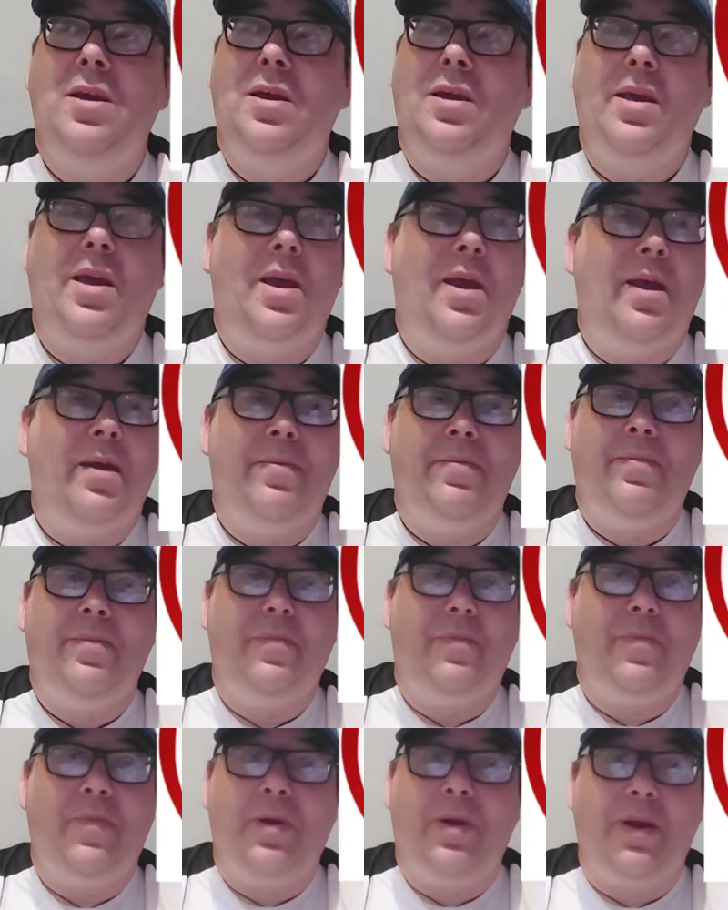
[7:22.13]
Yeah,
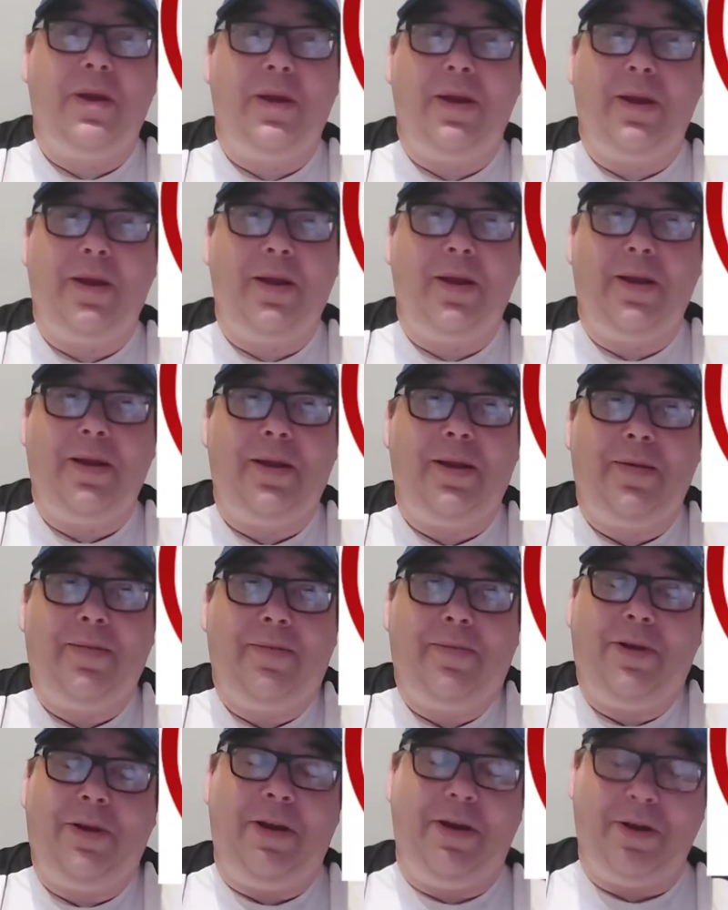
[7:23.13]

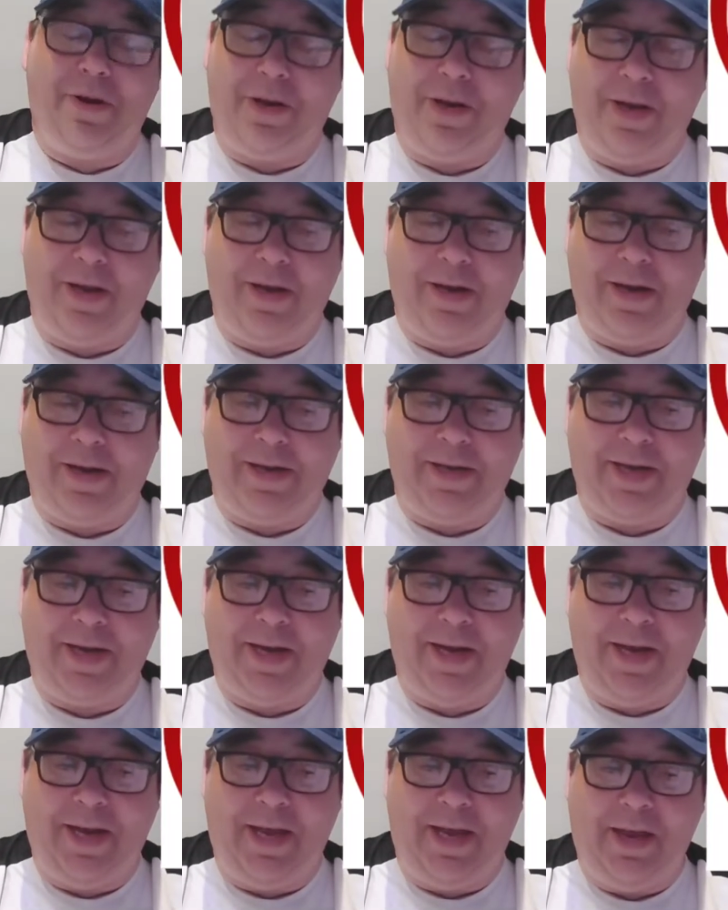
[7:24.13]
like I
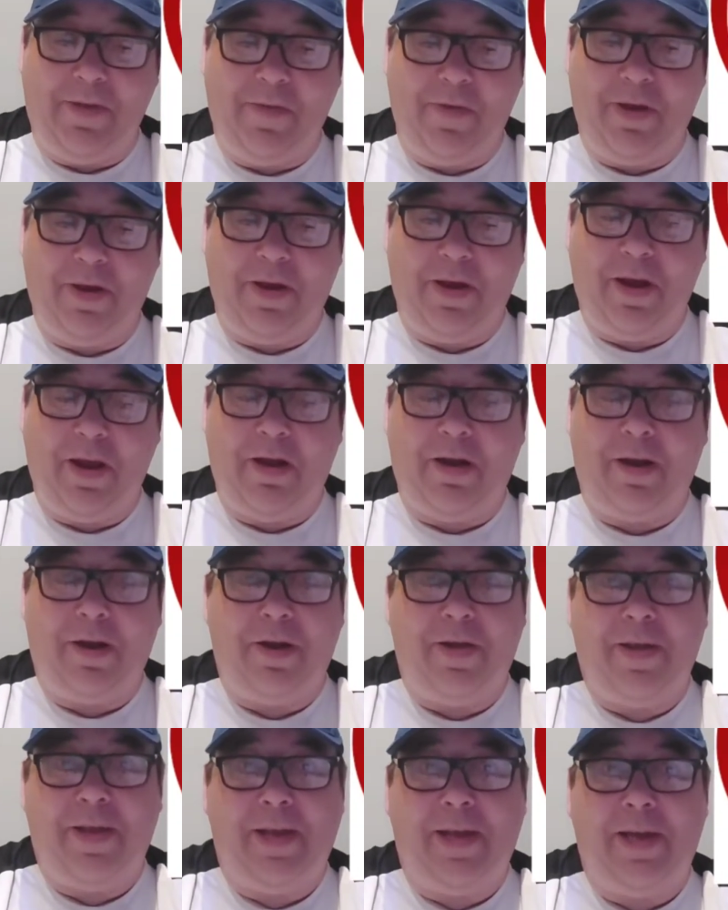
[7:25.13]
say, a lot
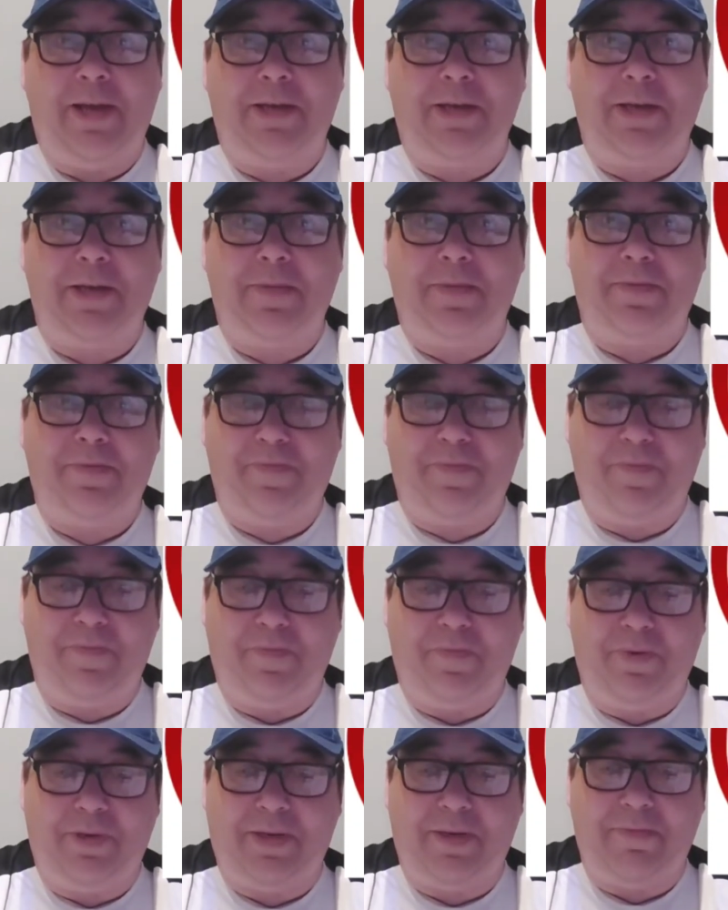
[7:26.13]
of these are
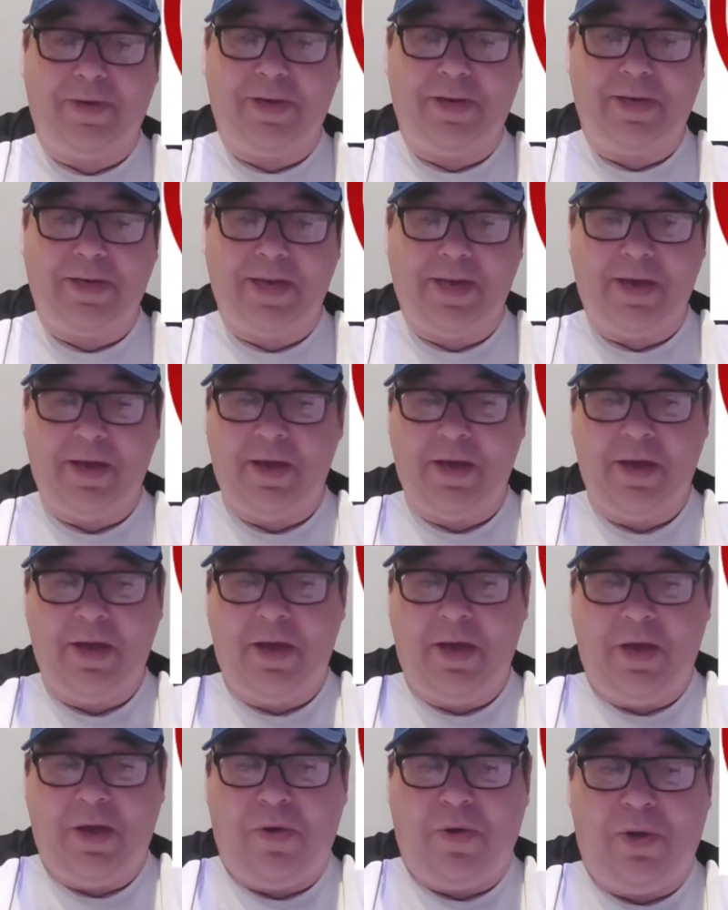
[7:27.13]
similar to
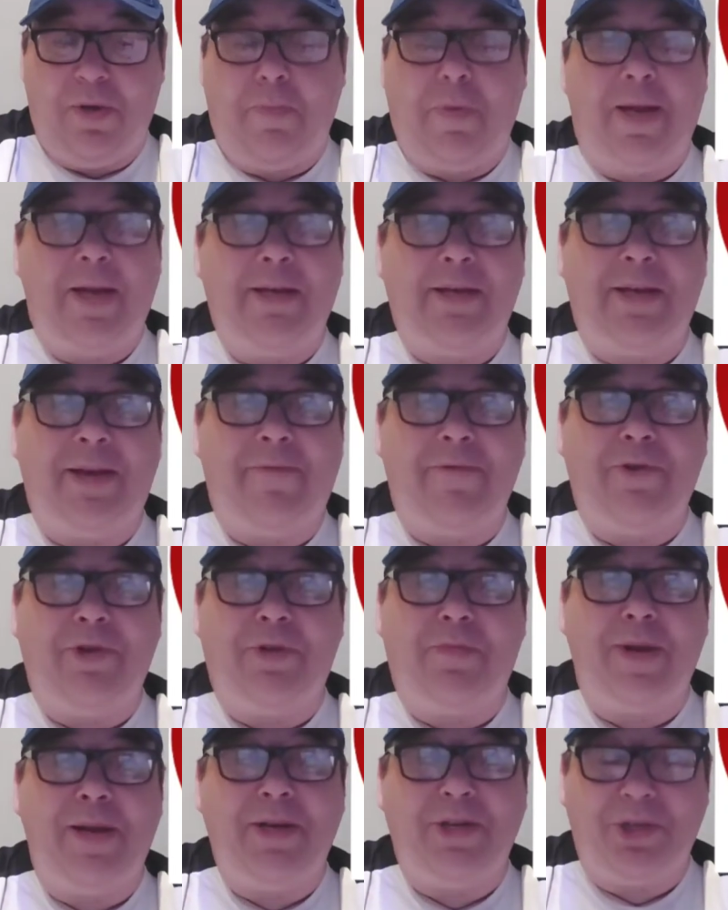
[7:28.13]
other players that I've
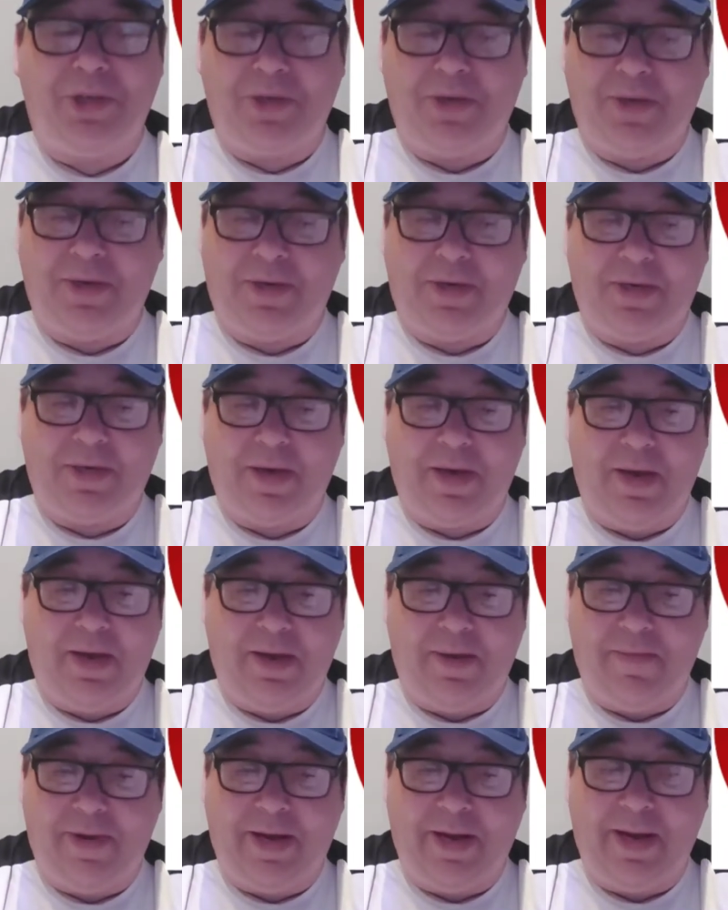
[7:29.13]
just mentioned.
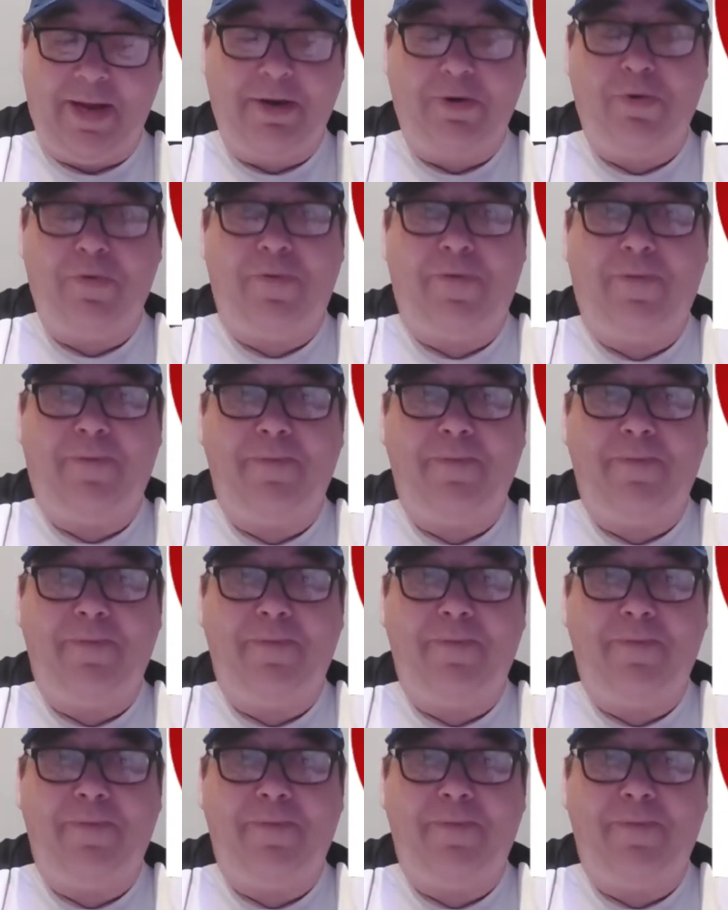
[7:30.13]
I do